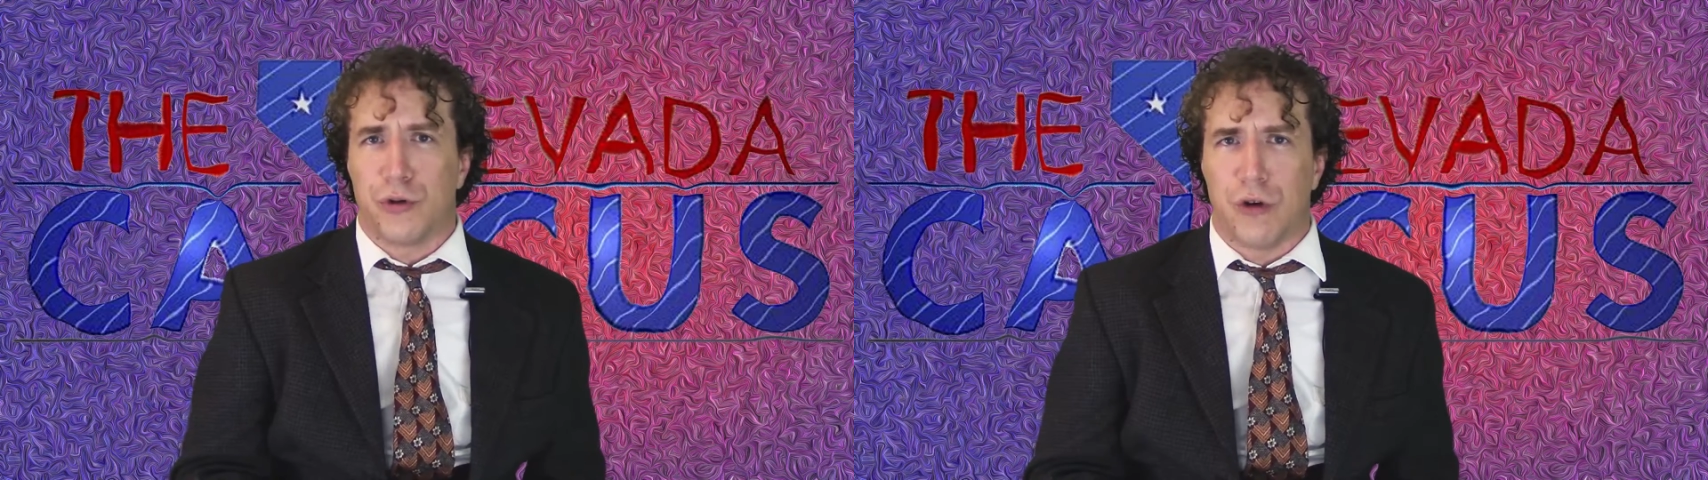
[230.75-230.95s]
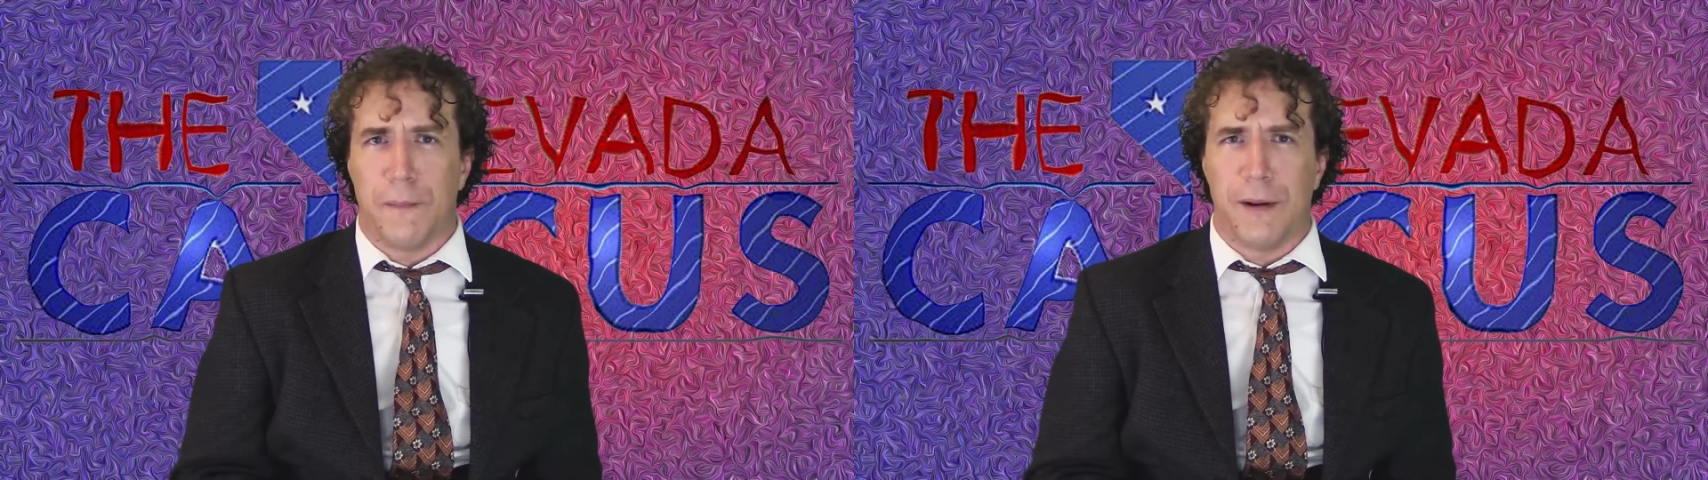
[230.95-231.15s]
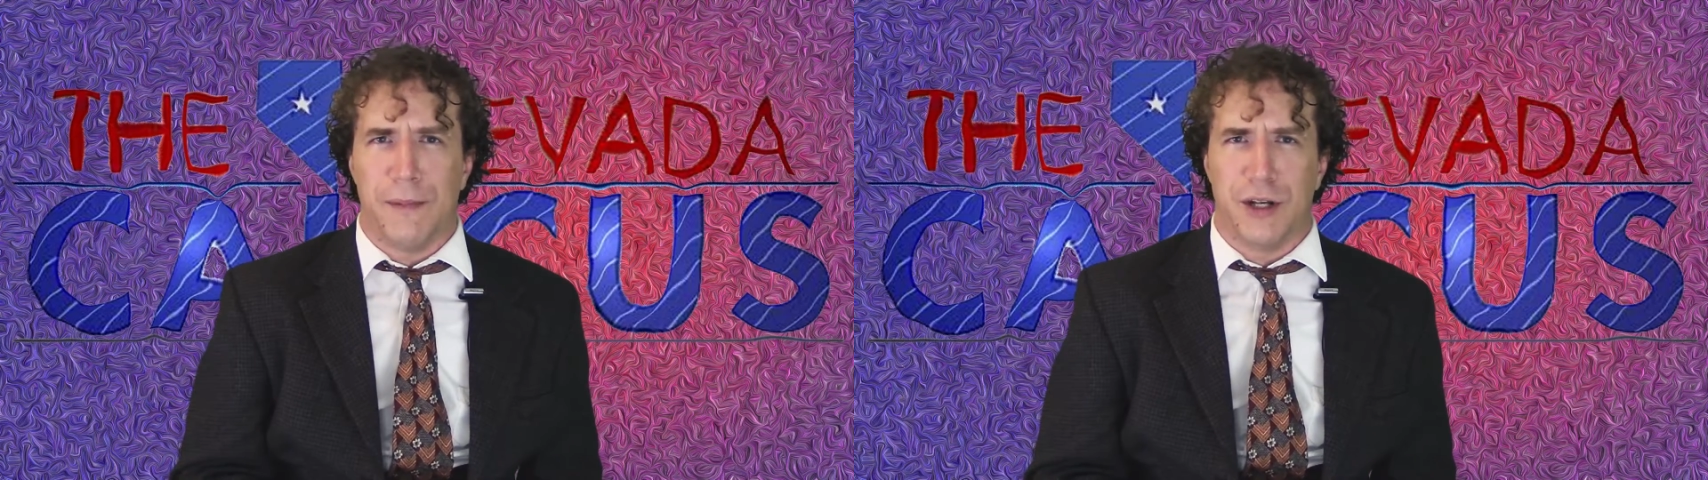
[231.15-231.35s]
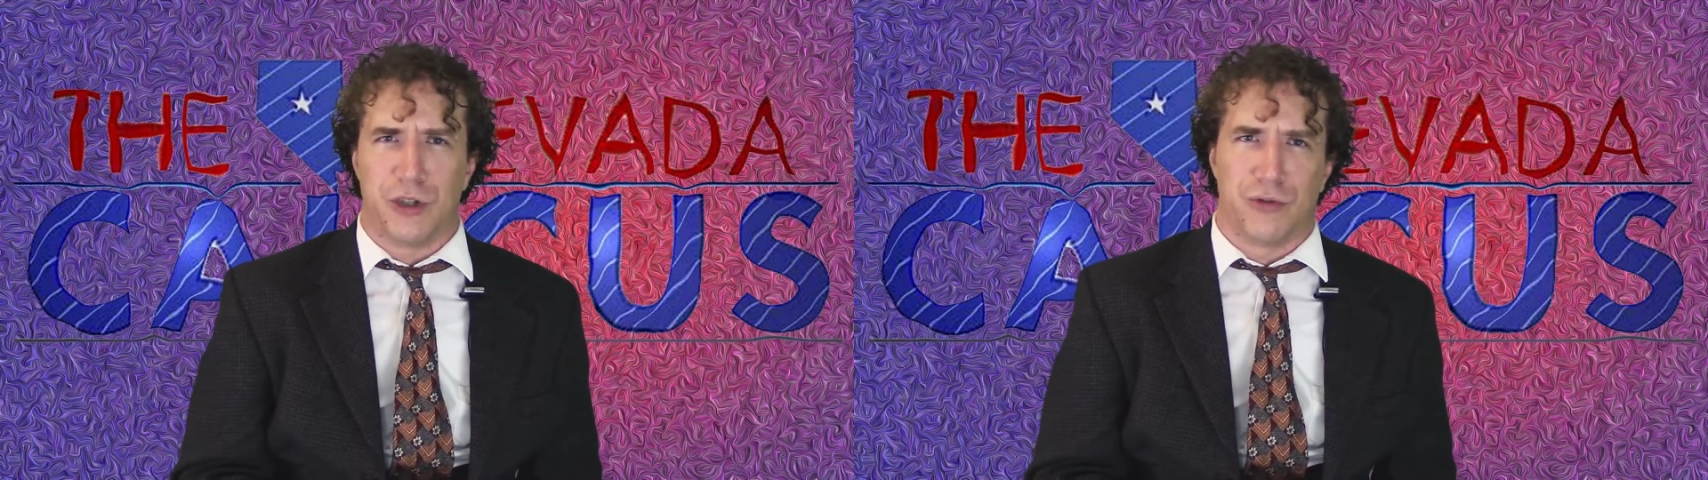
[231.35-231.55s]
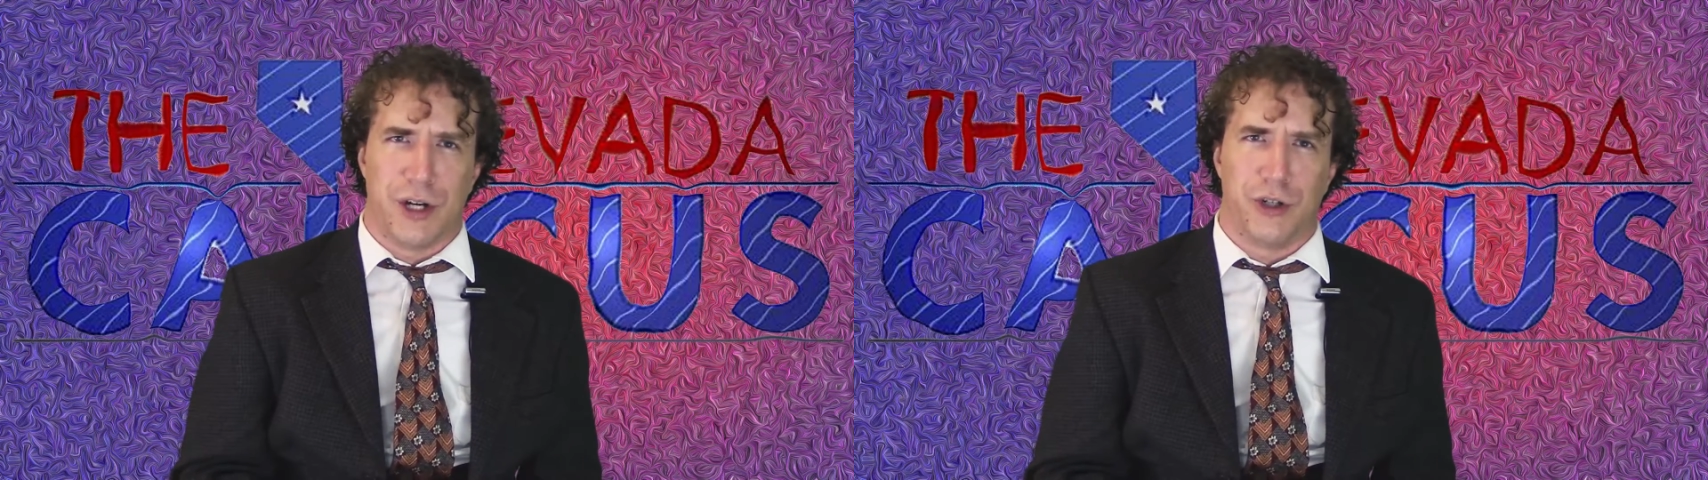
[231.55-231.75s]
the Trump
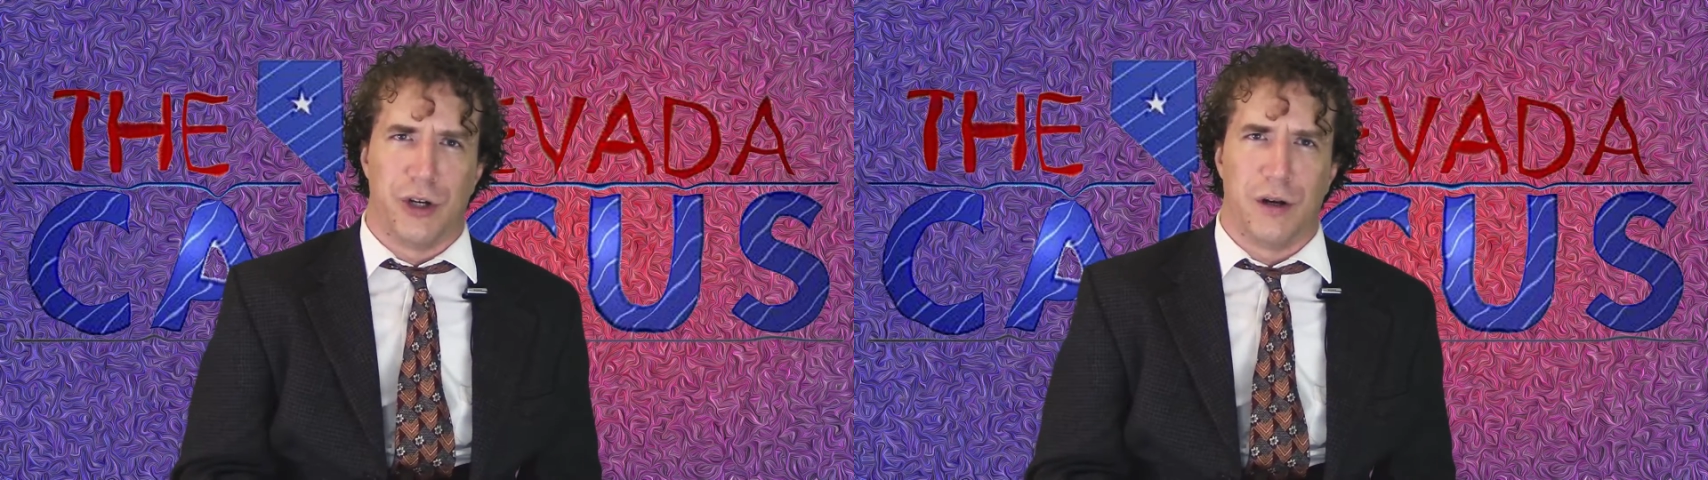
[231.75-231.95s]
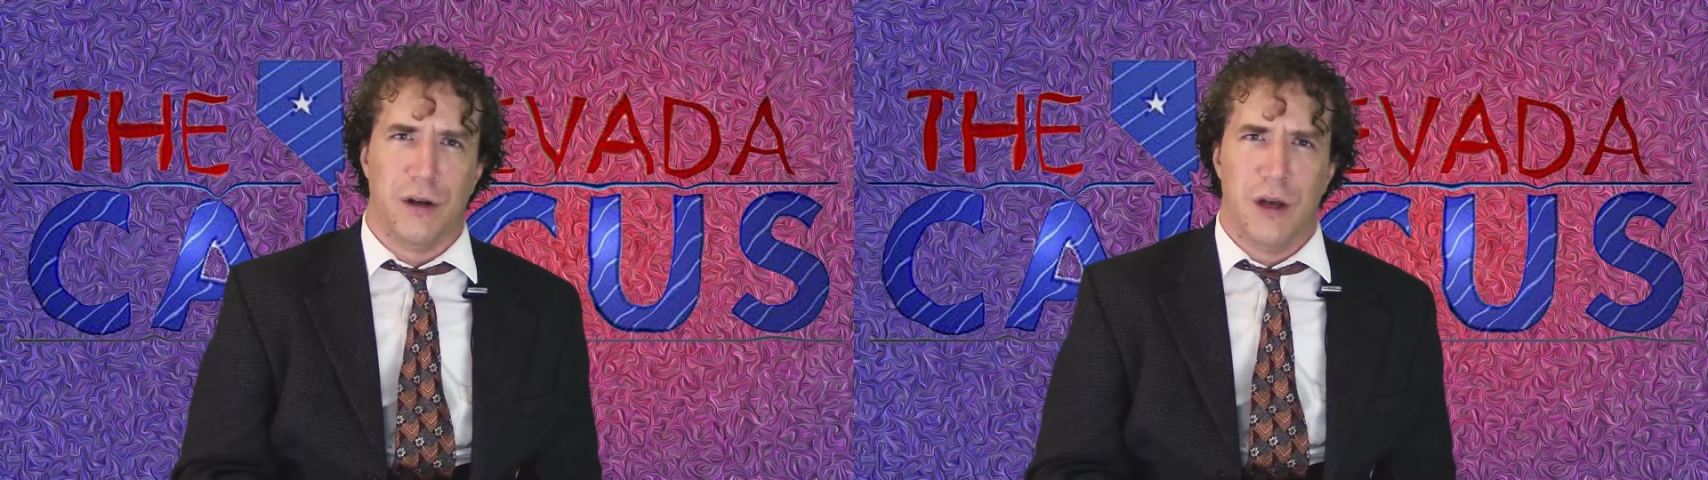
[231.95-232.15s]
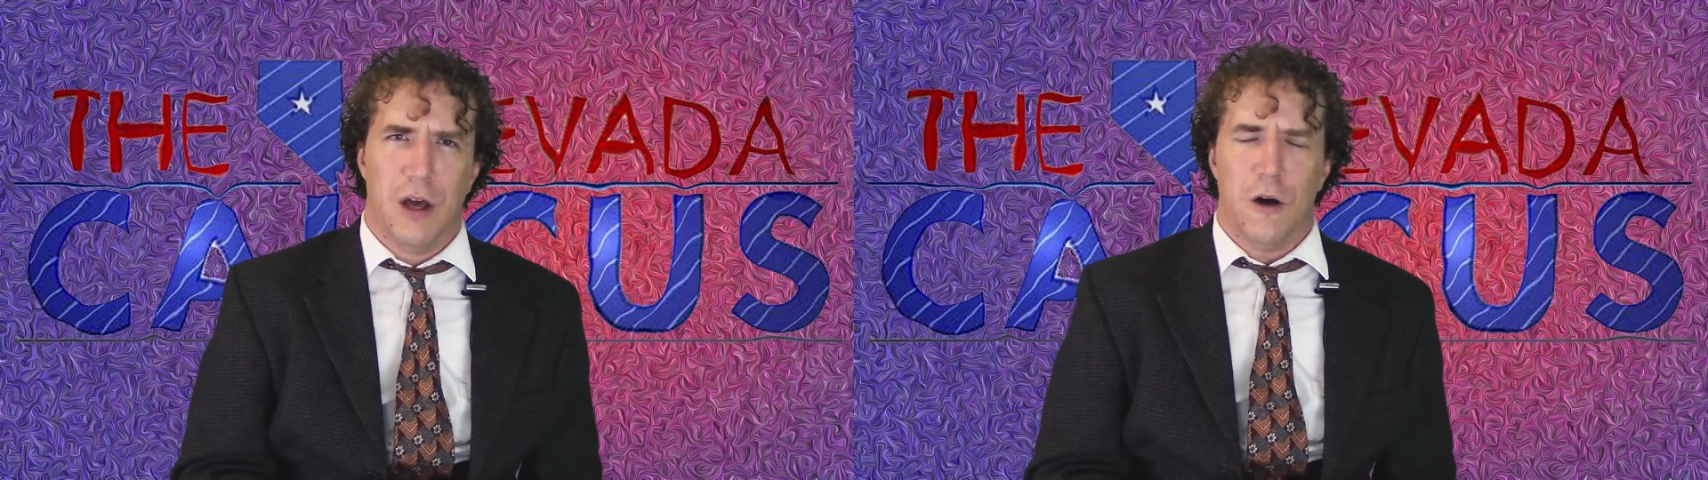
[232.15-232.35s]
administration.